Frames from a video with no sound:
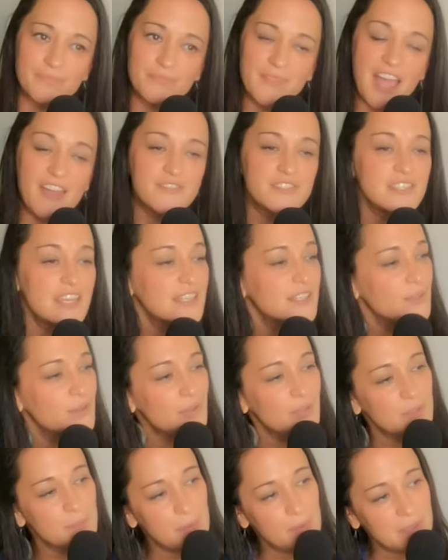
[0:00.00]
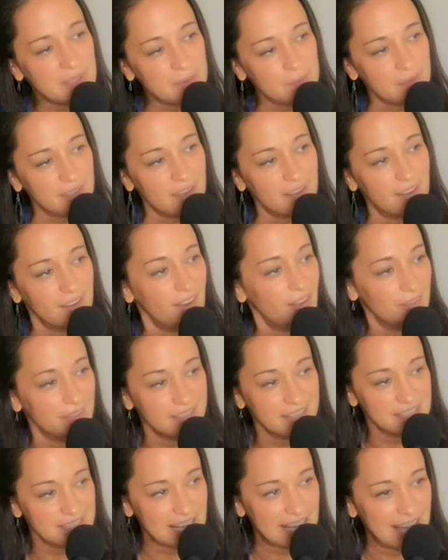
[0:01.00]
I've stayed loyal to Bohemia all
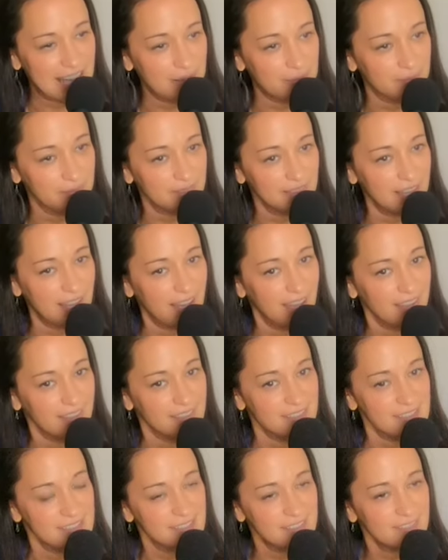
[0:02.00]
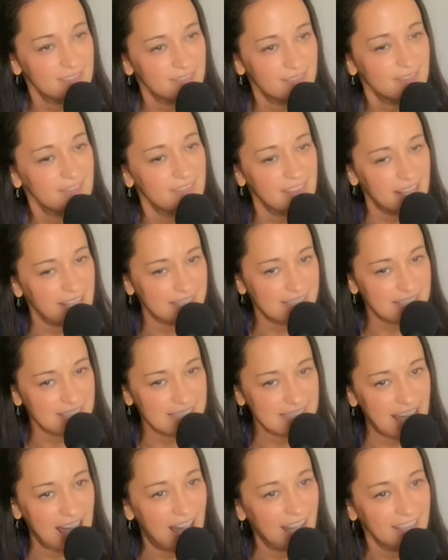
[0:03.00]
this time, and thanks to
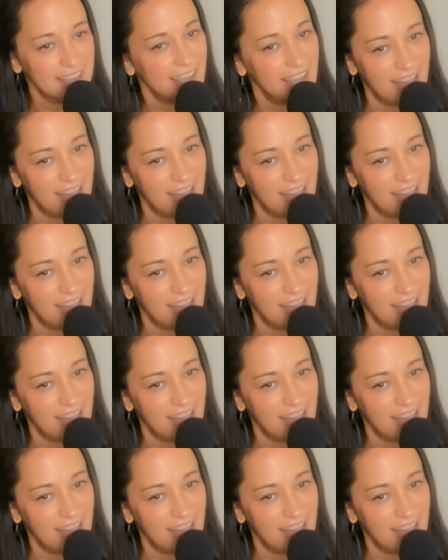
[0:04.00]
Zach.